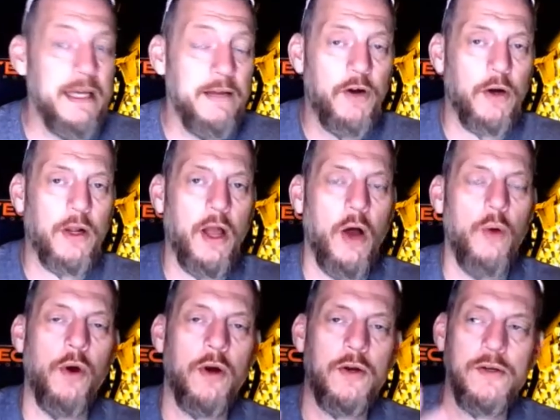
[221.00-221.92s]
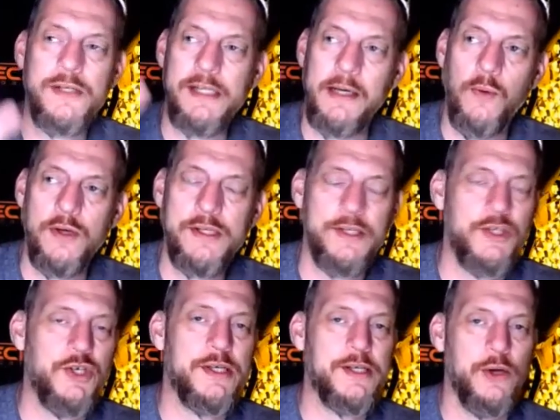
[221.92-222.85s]
Many of her coworkers, and it
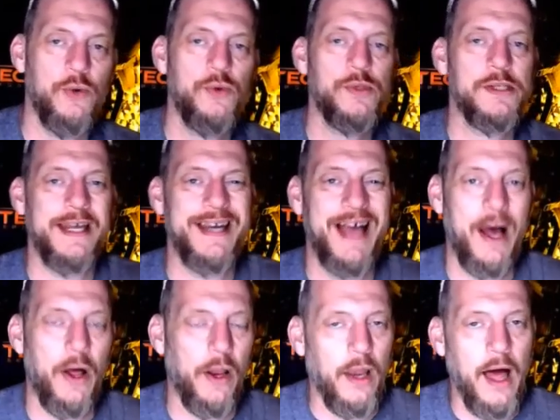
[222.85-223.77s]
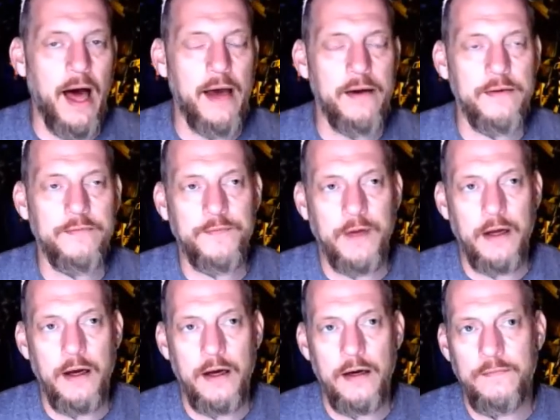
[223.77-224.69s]
wasn't just schools let out, a lot of,
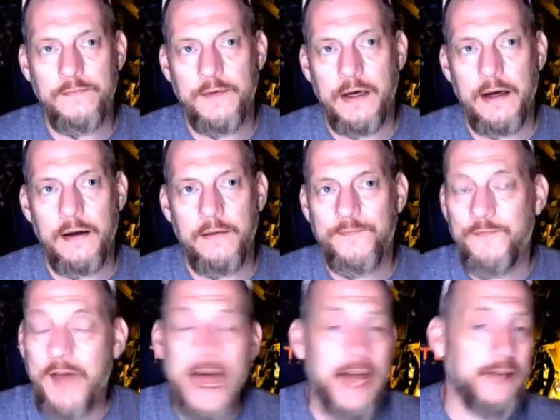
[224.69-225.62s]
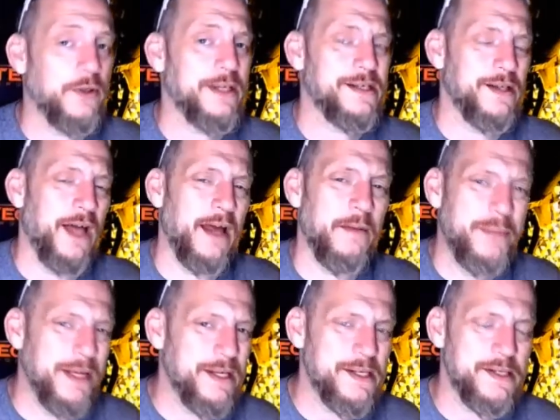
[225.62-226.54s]
of uh, factories, a lot
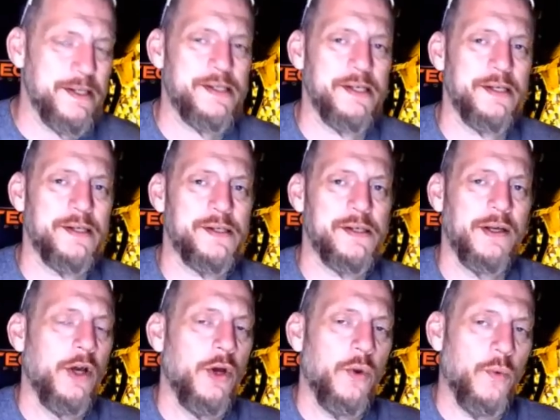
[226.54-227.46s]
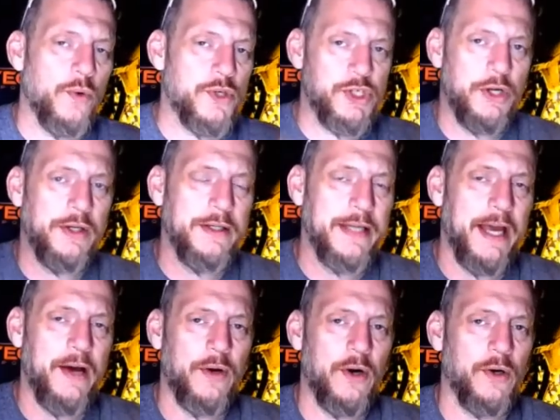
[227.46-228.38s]
of businesses were shutting
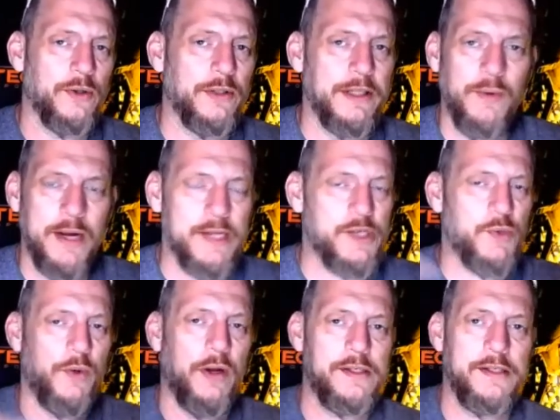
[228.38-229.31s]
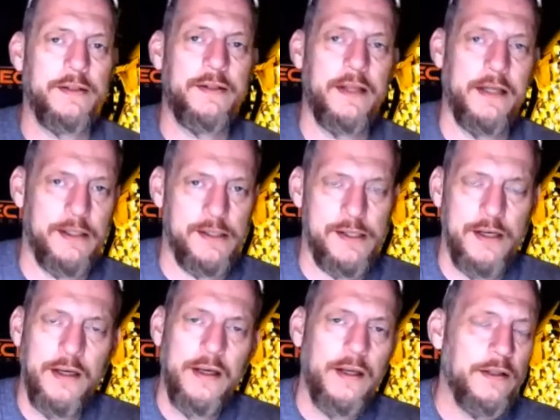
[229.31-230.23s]
down early, restaurants and things,
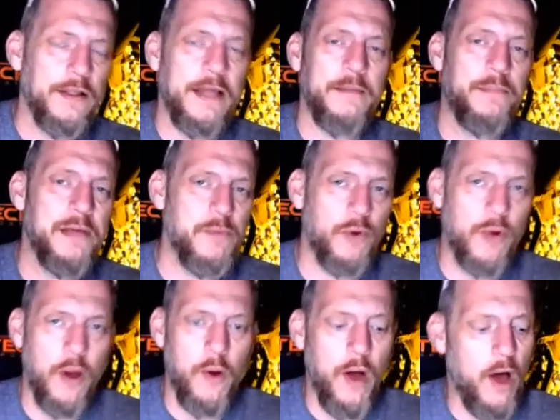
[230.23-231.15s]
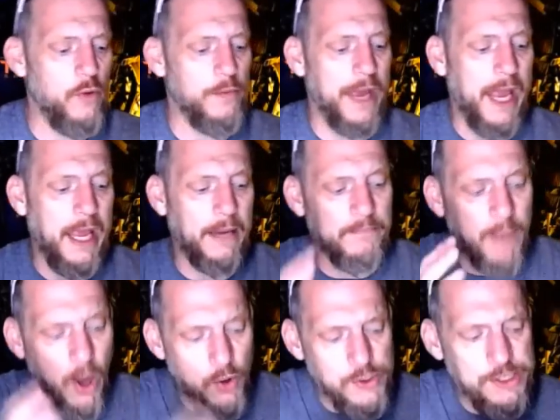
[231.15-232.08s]
letting people go home. And
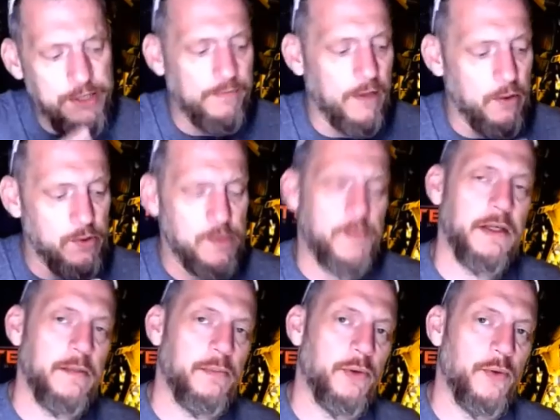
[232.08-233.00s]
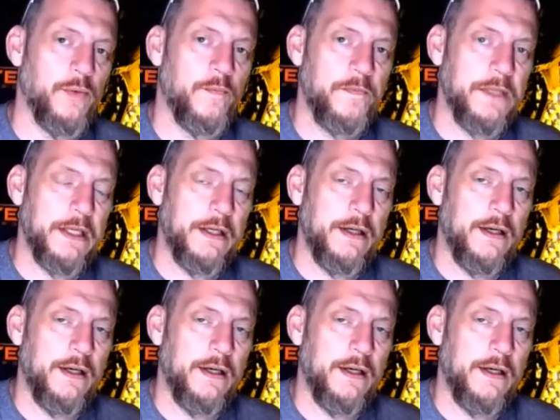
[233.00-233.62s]
most of those people